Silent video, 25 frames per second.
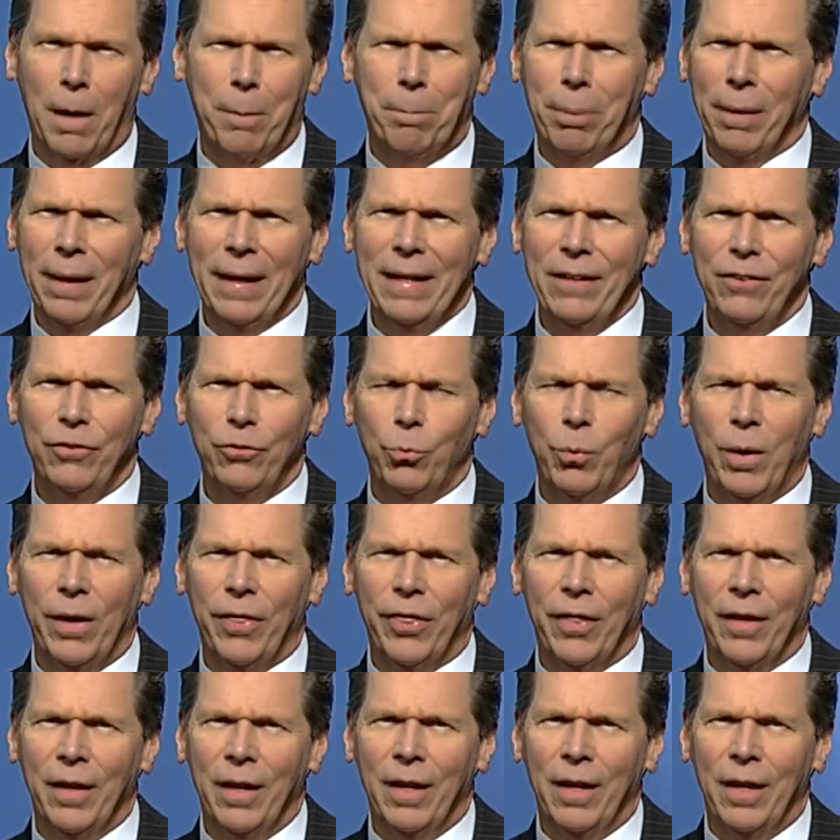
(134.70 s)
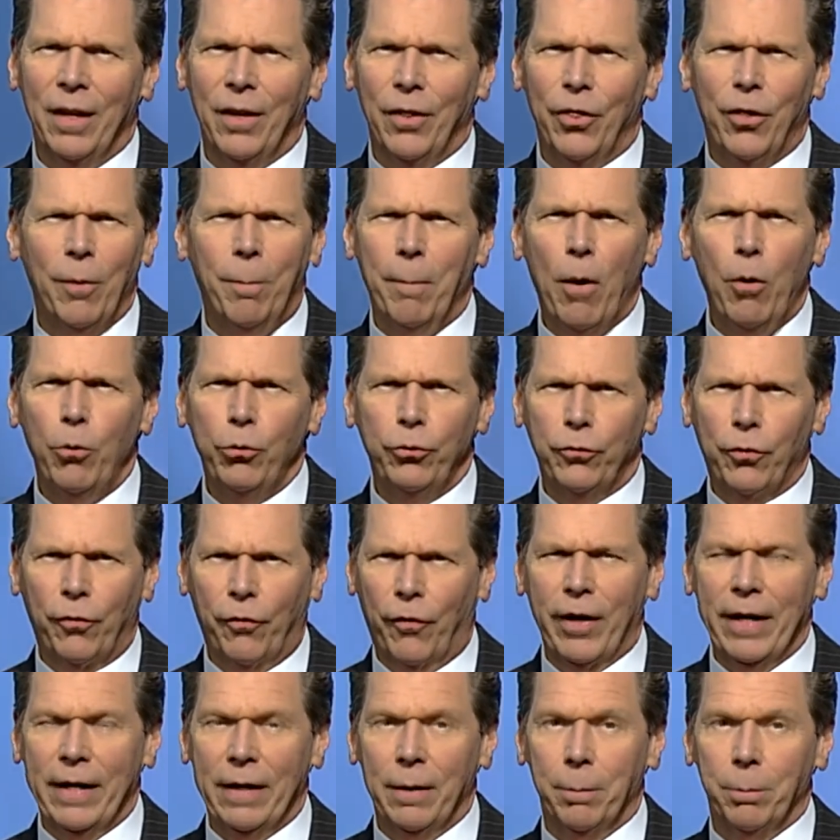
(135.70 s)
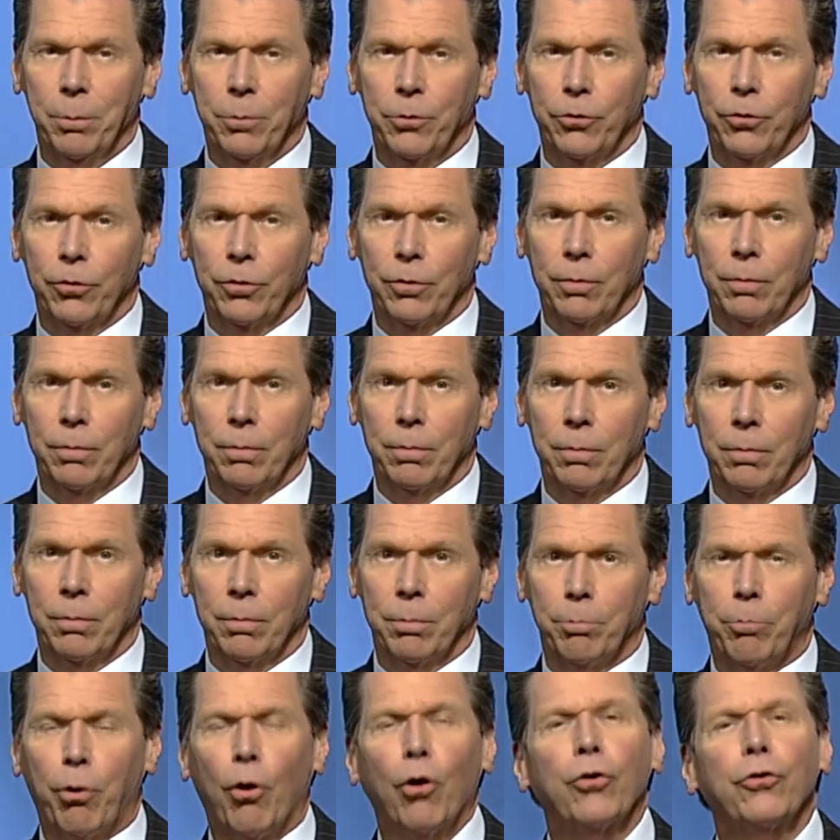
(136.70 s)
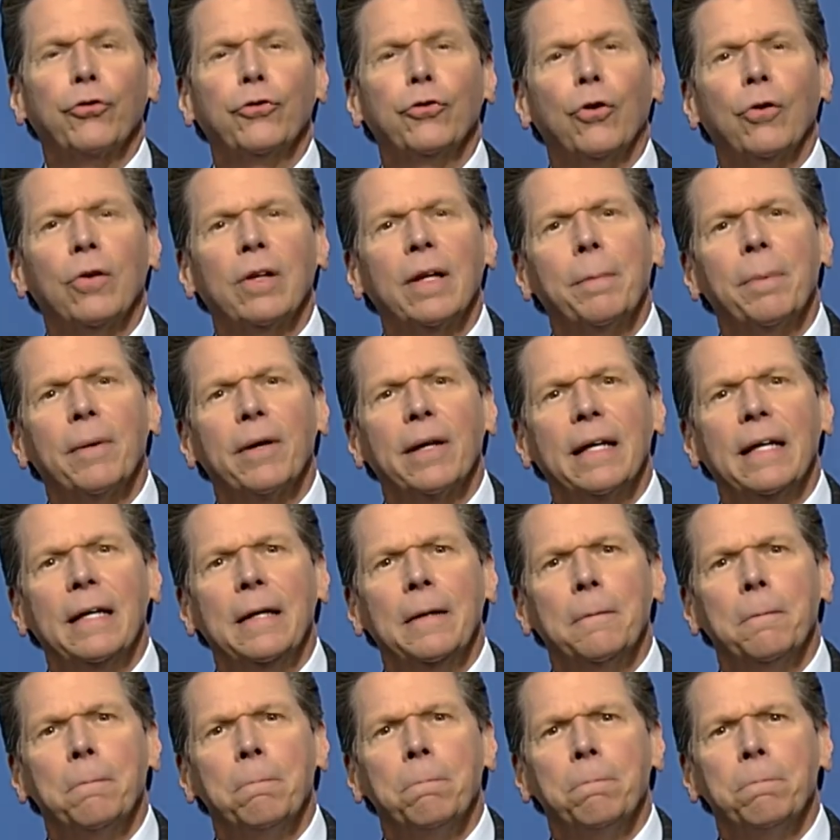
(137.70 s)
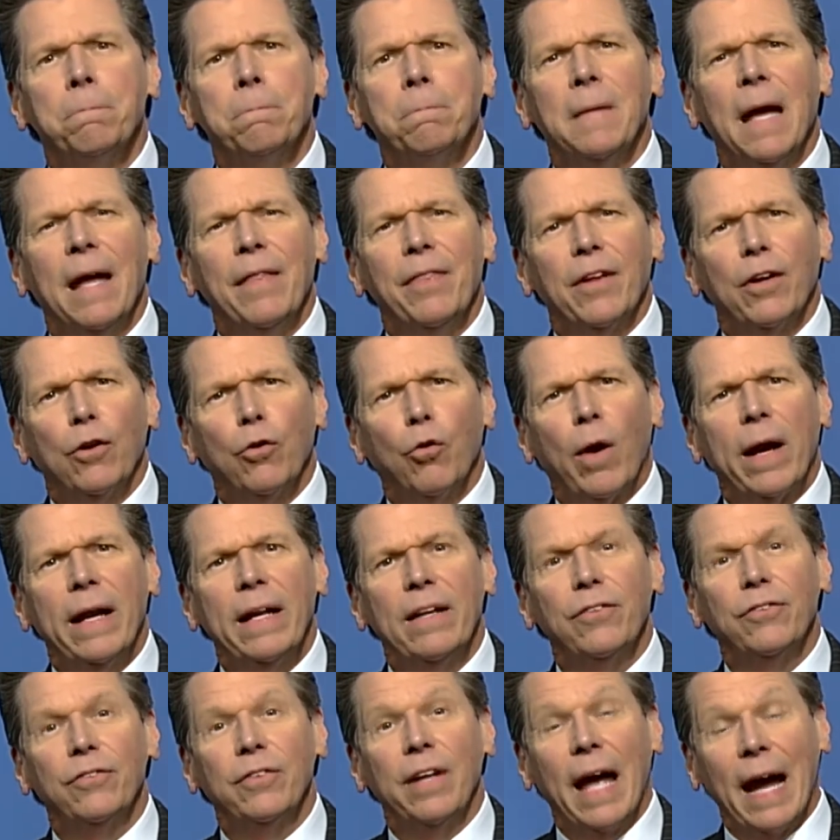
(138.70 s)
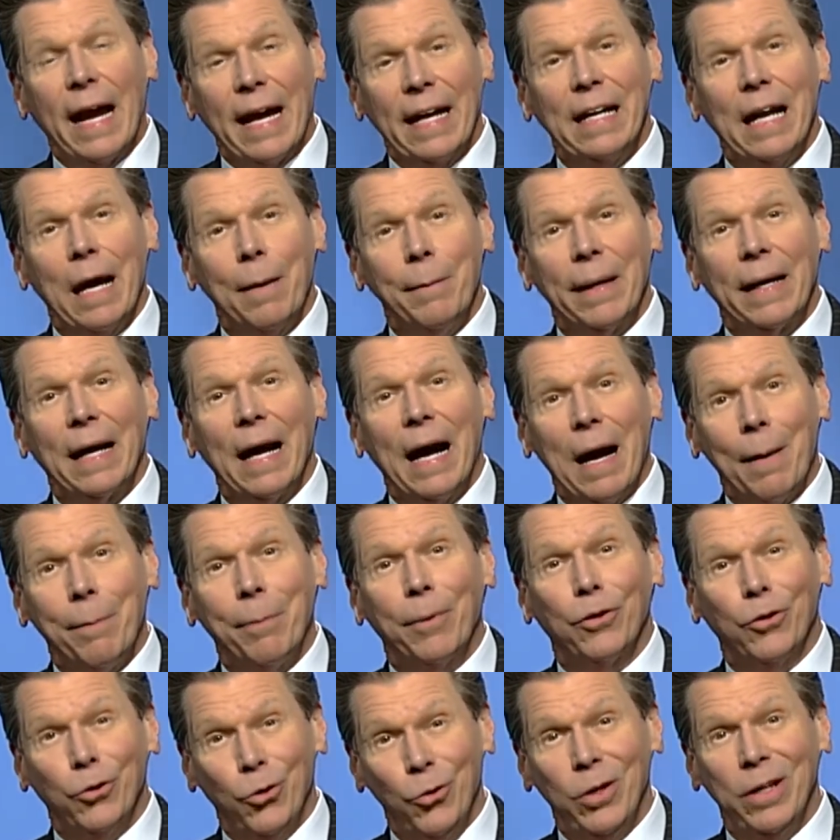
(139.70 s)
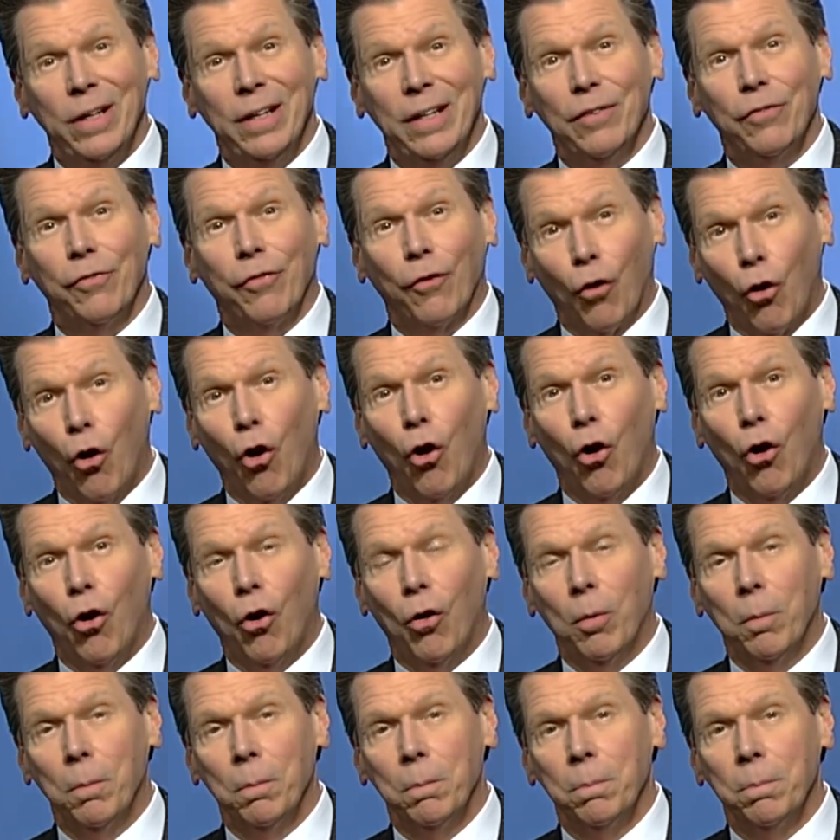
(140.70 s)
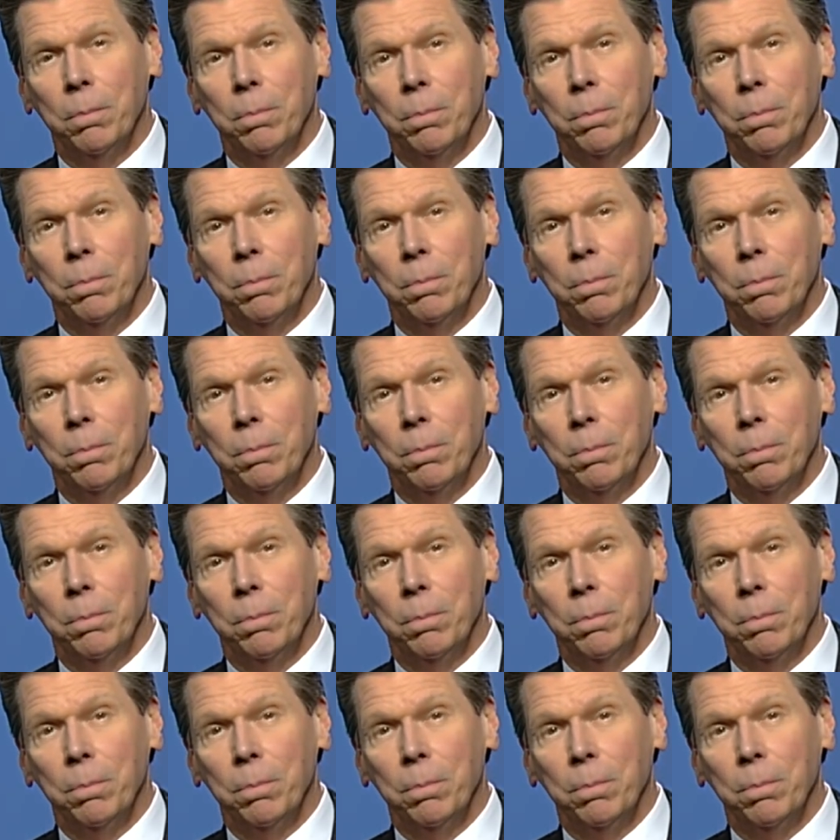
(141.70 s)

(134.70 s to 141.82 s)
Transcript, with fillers: a place with the most freedoms, personal liberty, and the greatest economic opportunity for all.